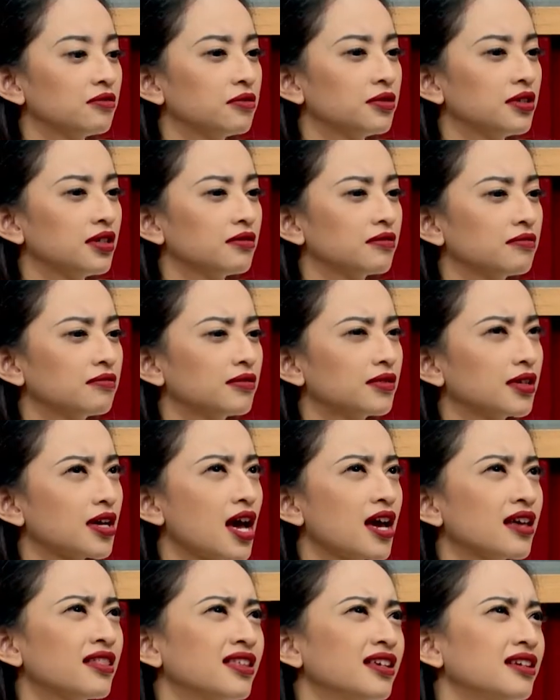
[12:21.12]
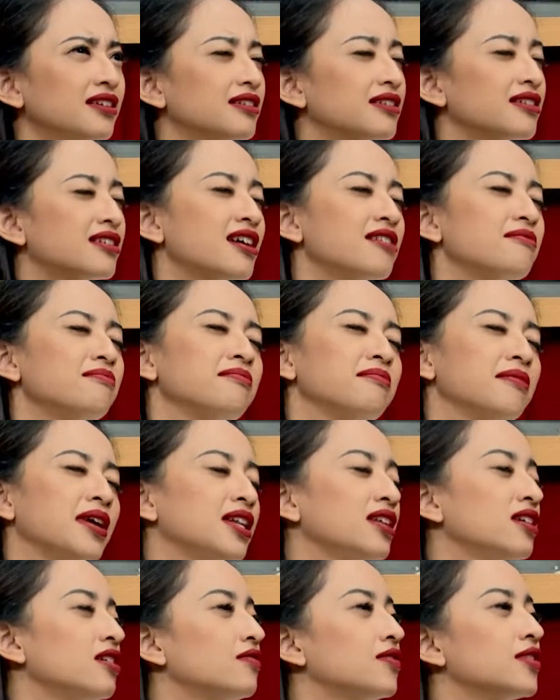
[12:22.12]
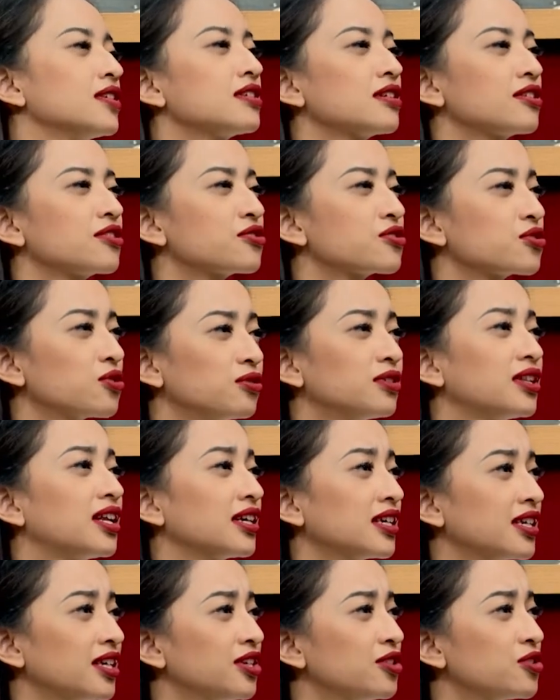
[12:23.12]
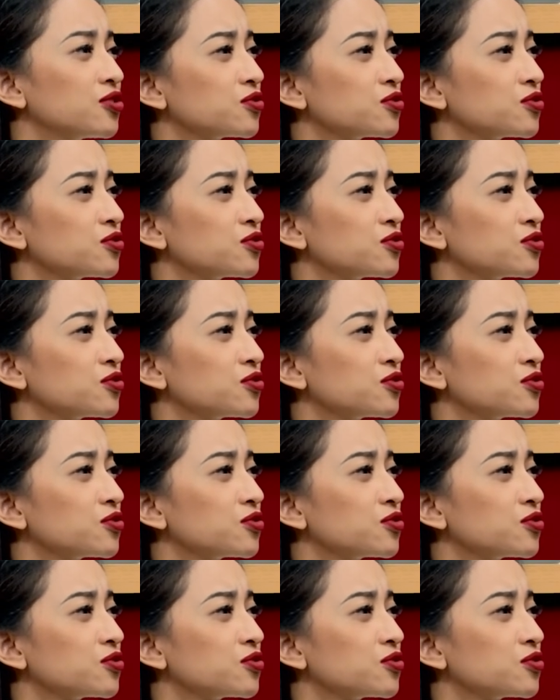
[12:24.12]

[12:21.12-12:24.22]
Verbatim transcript: we I think not many of us are so lucky